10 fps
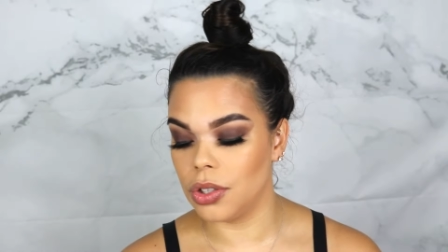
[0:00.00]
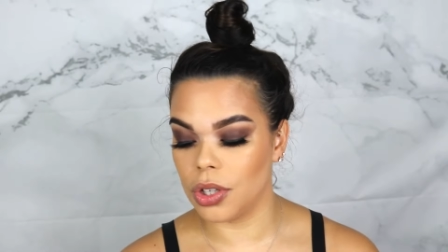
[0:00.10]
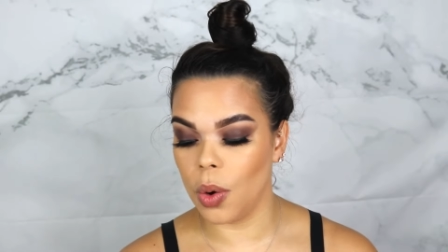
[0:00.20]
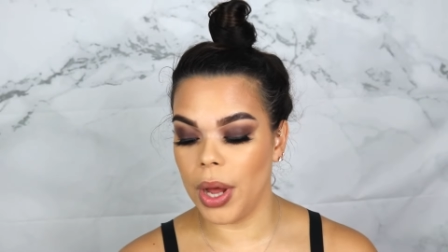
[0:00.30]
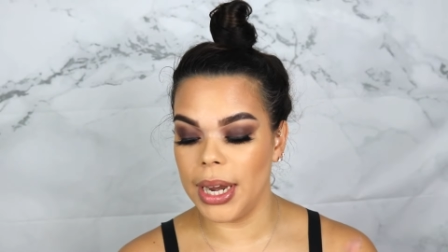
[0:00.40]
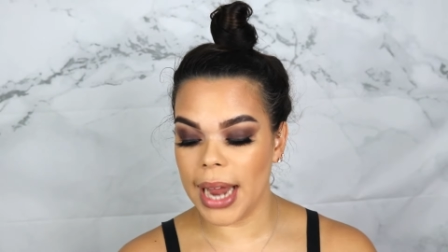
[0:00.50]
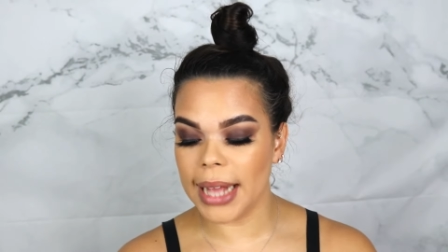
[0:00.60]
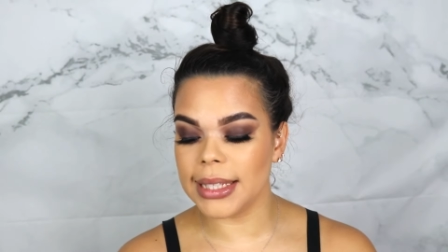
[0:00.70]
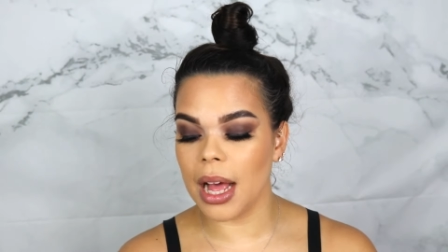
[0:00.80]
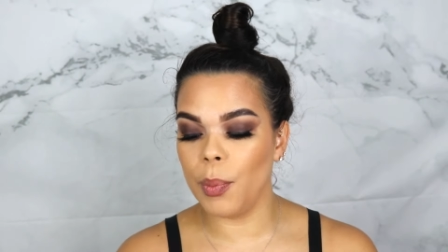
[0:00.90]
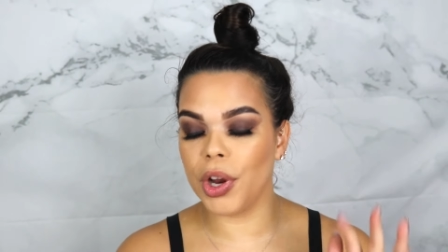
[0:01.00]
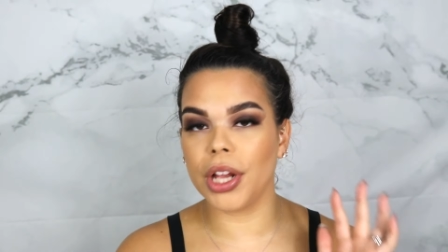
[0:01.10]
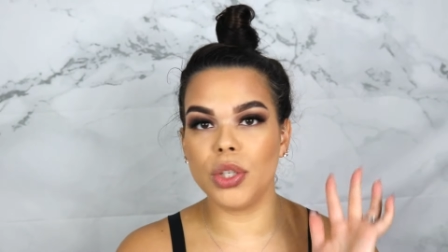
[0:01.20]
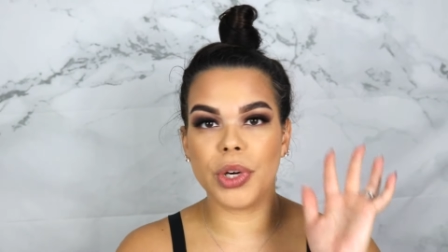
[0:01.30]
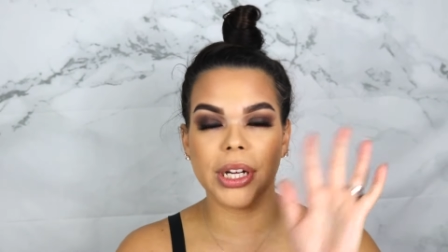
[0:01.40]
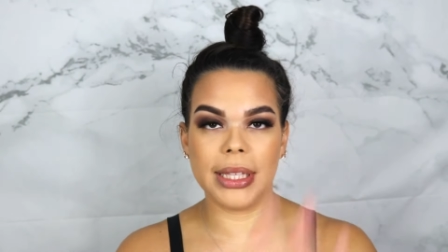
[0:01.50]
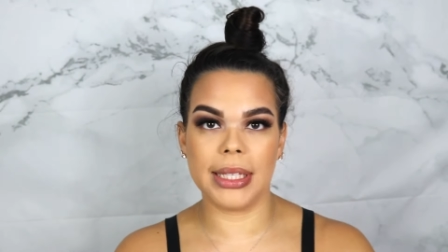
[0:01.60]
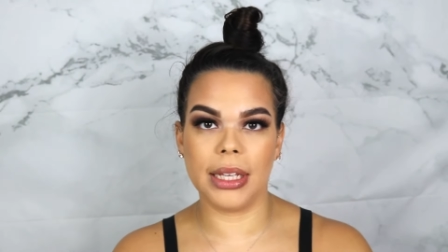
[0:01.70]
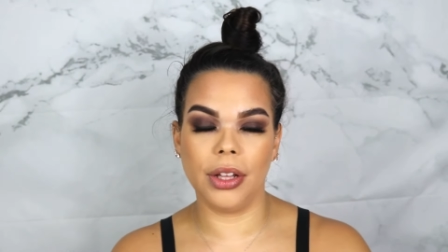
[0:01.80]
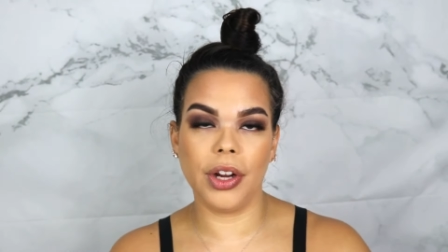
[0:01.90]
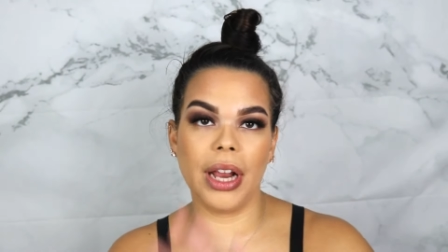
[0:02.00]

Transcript: So next up, we're gonna do our concealer.